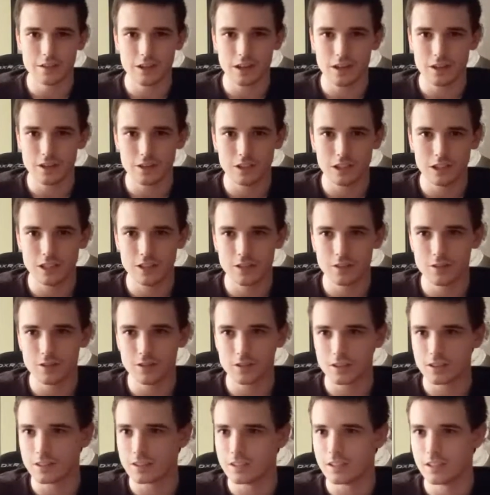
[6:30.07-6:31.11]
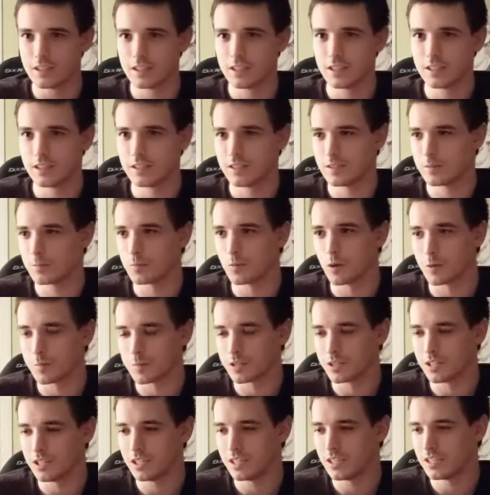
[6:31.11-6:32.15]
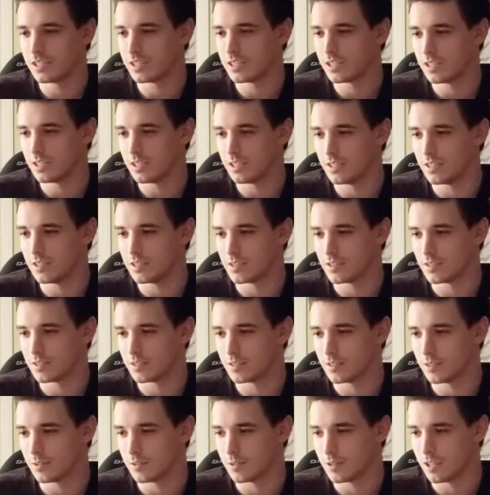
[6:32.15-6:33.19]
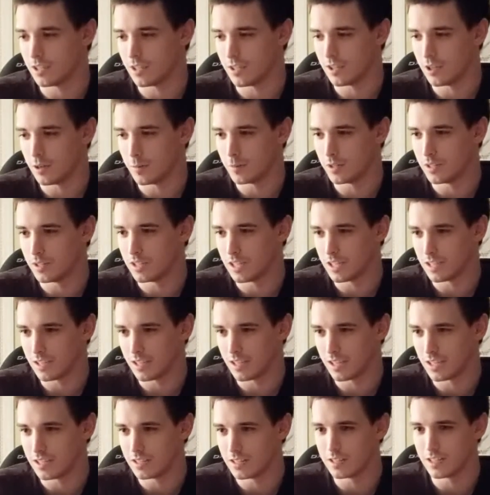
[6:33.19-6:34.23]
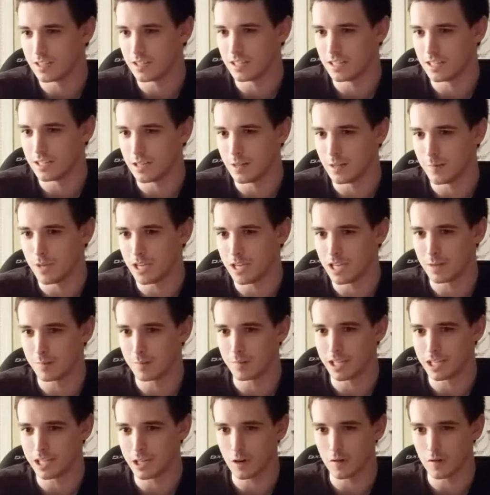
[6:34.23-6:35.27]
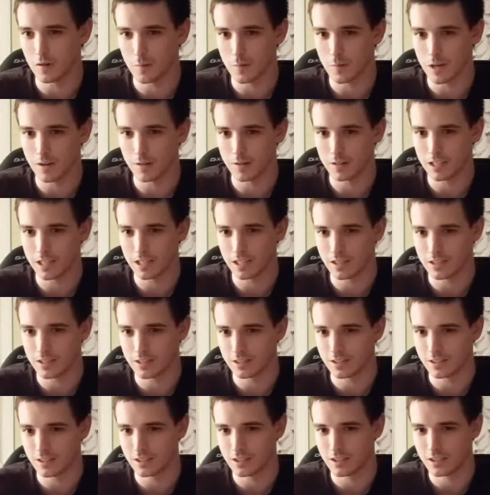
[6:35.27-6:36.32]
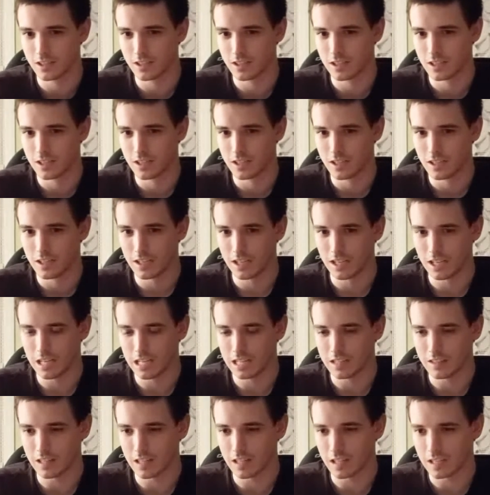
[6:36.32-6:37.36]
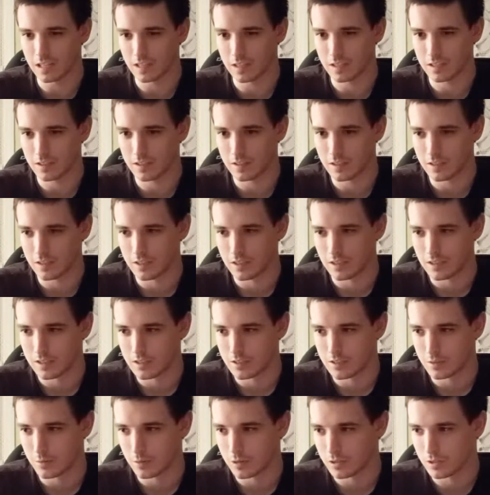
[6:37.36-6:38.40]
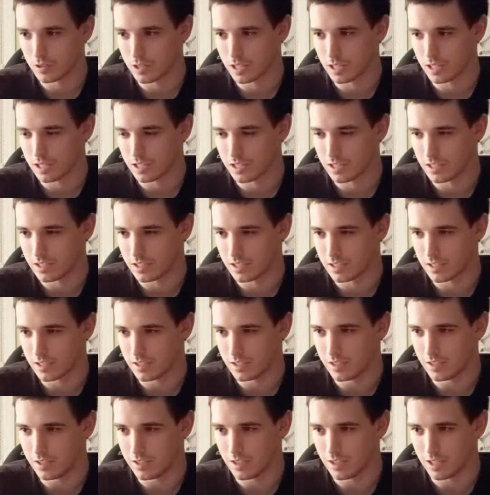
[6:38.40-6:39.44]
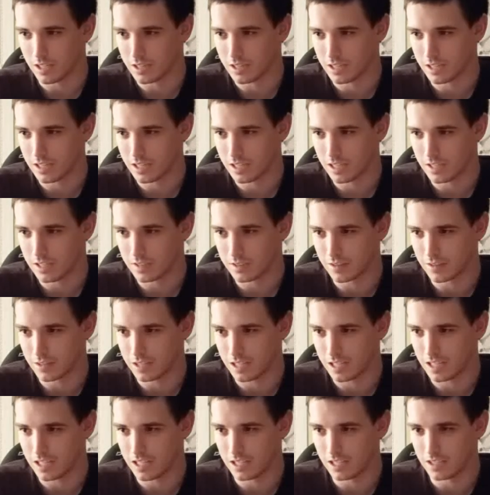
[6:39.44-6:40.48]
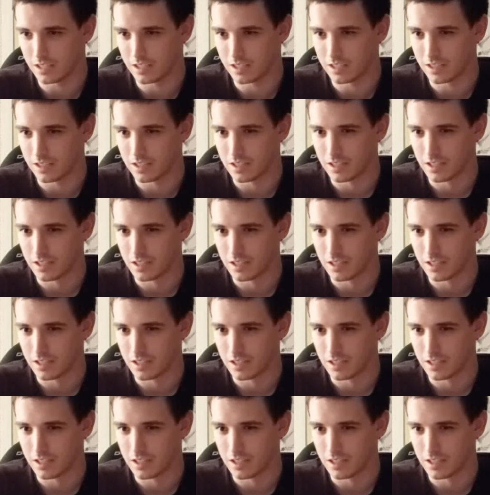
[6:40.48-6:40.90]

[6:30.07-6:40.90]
Don Cheadle, War Machine, is literally a human at the end, and they make him like overpowered character, and like storyline not that entertaining.